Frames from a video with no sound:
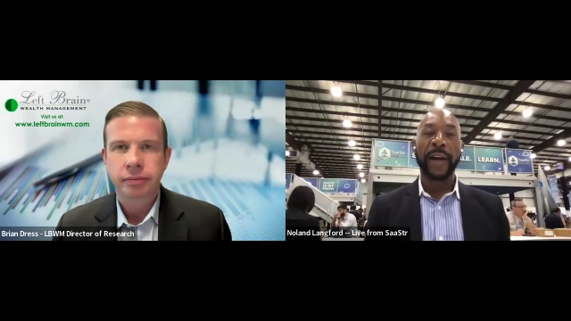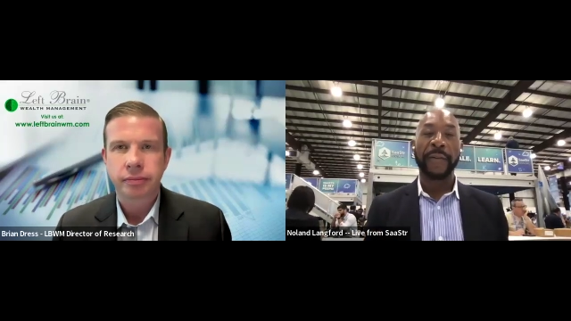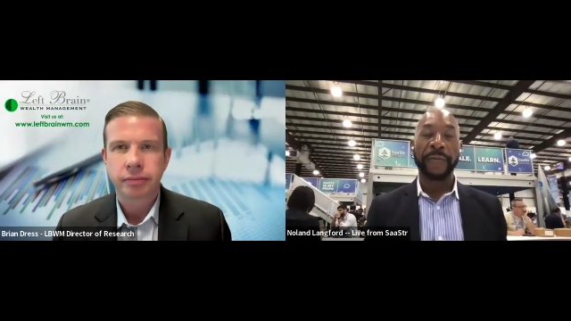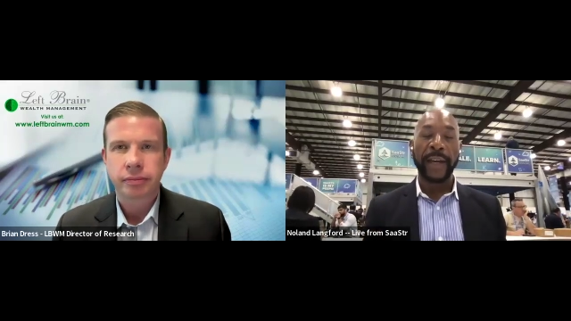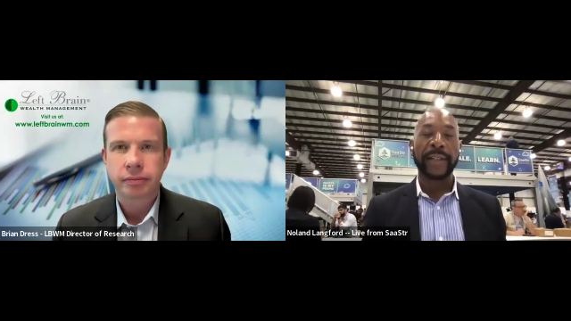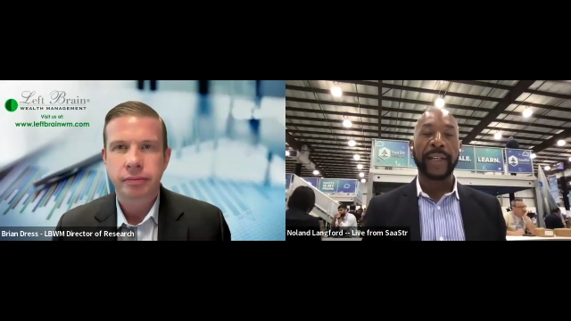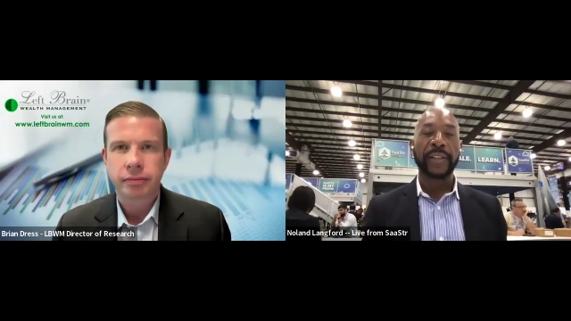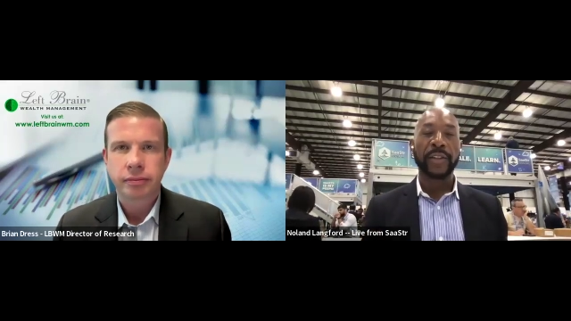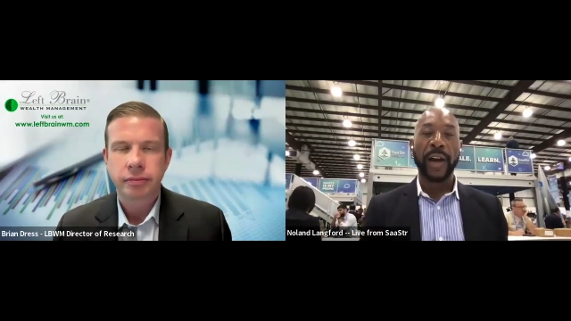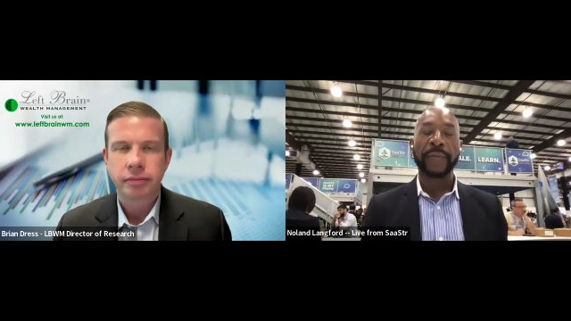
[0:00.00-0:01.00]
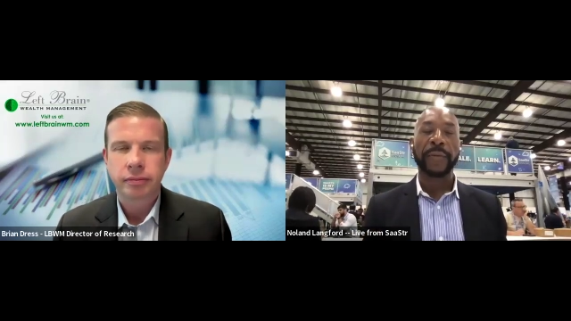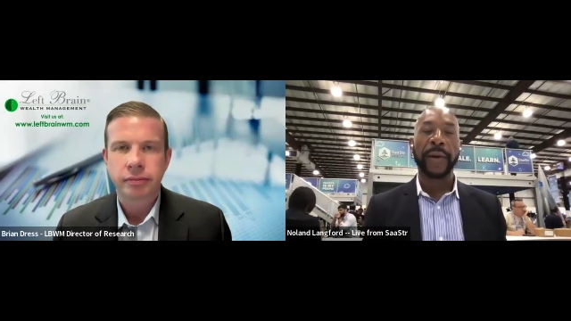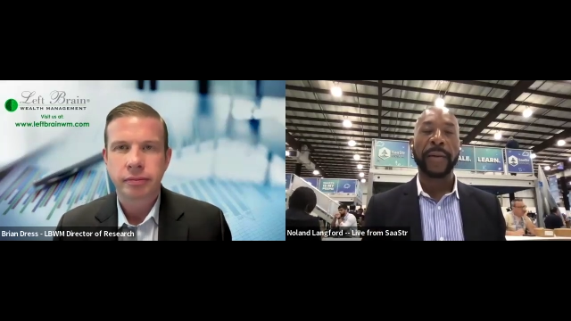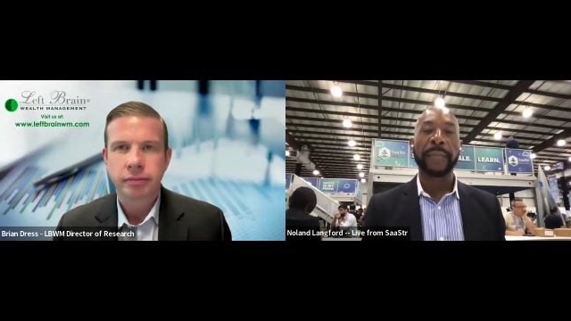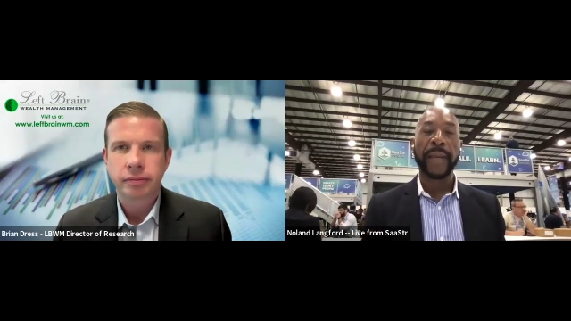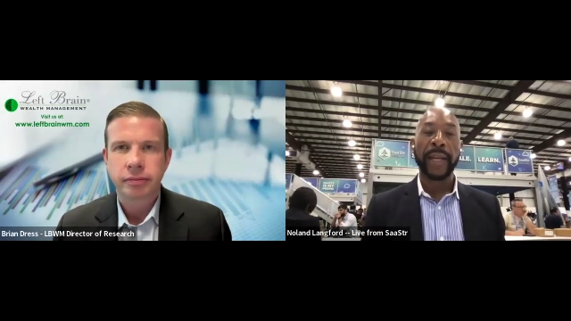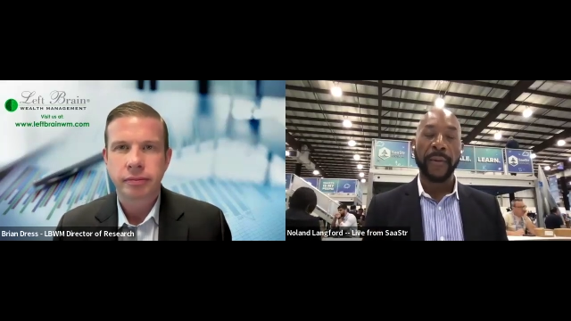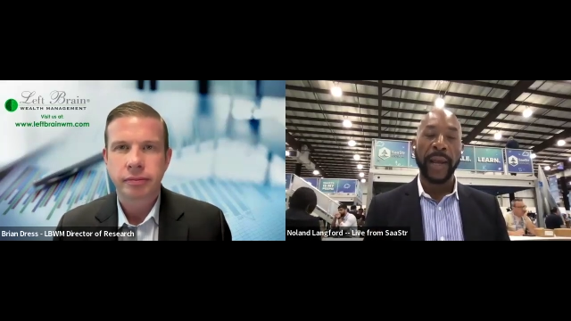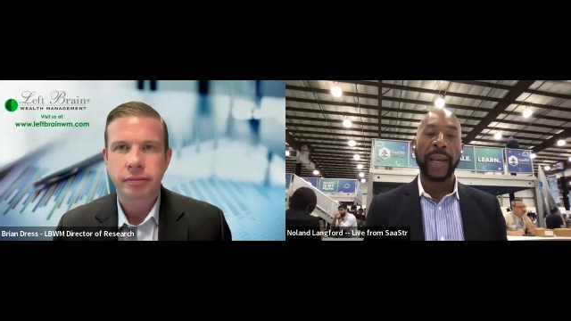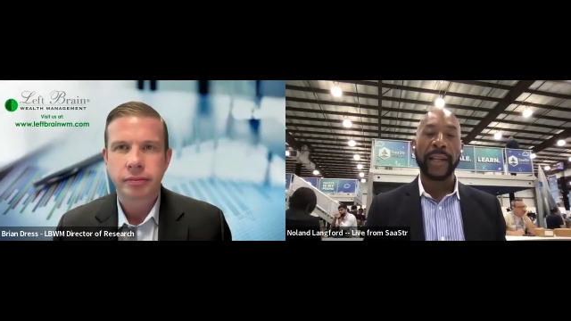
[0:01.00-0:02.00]
Speaker 1: affecting software in many
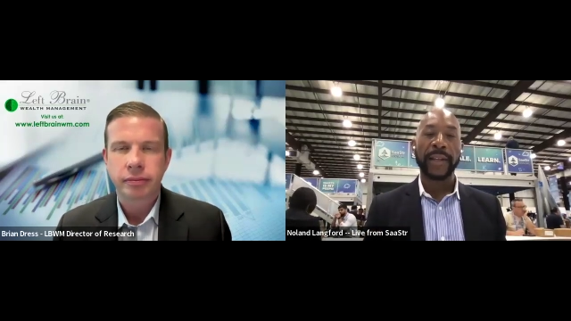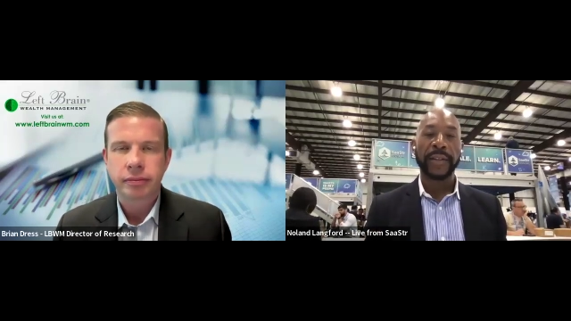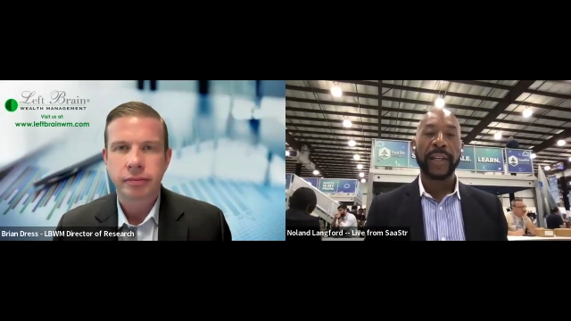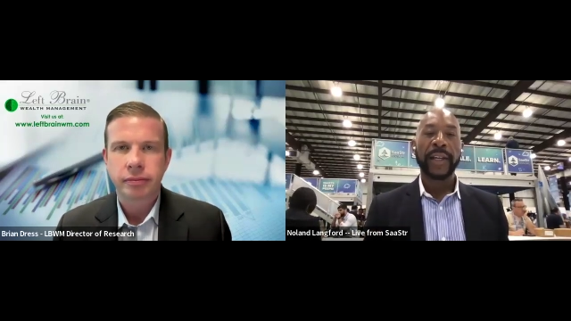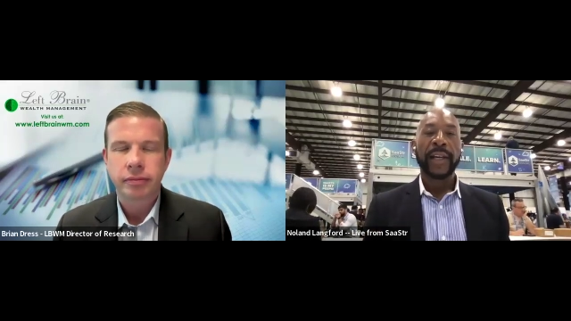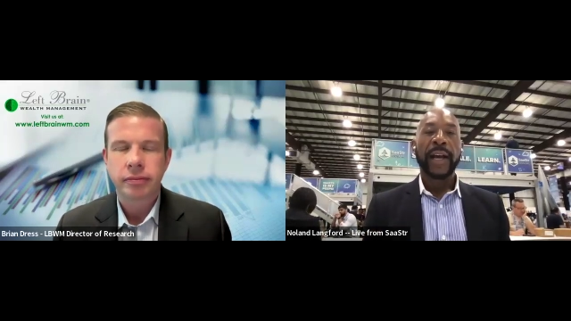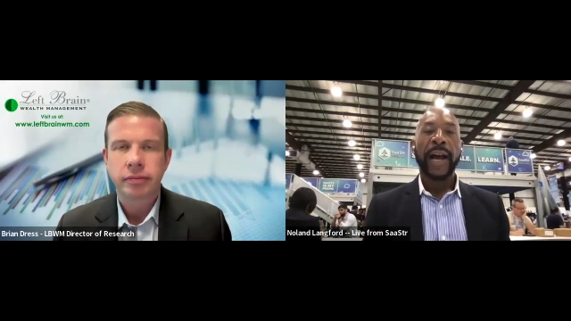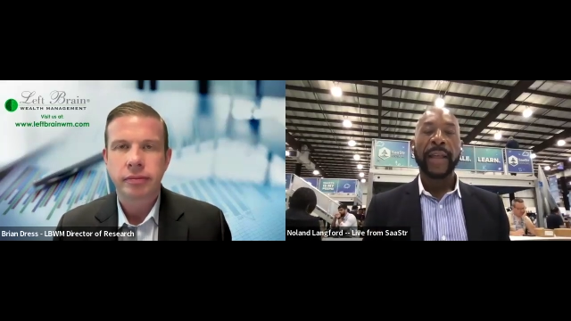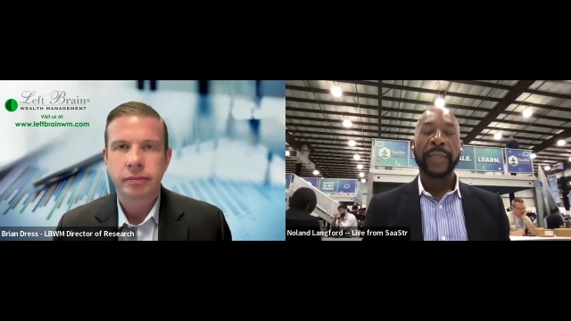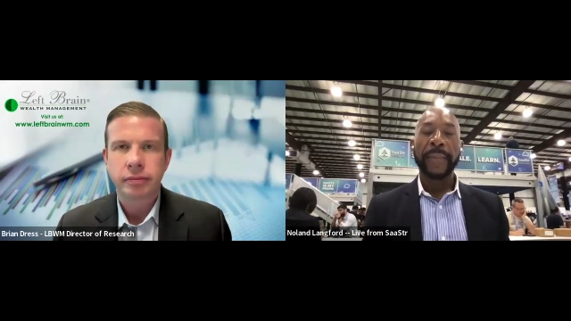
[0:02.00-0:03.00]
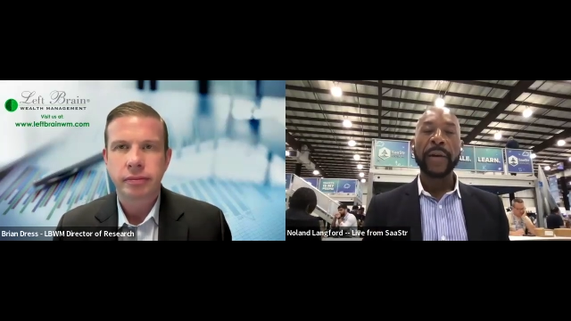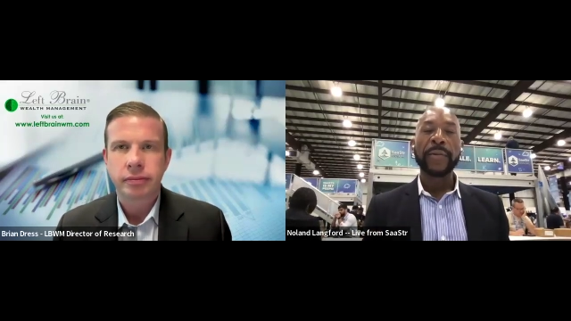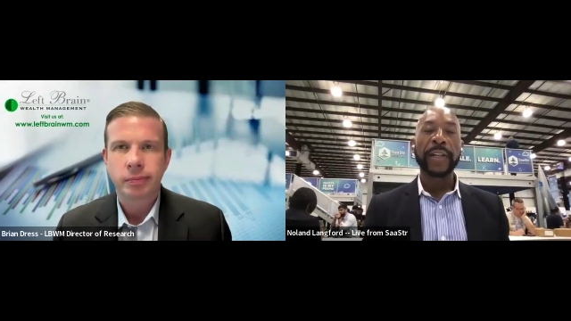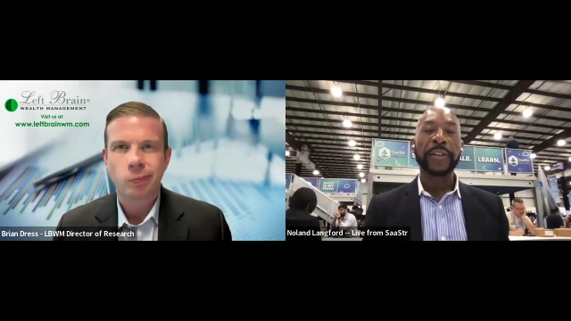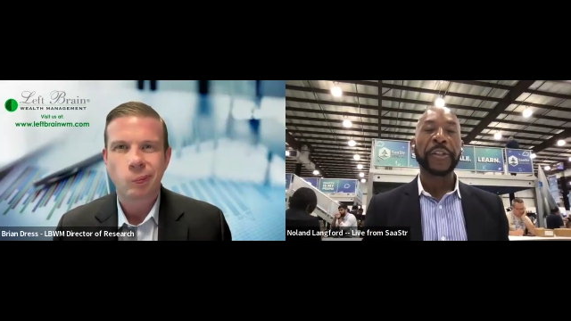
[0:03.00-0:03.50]
ways. Uh, the big one is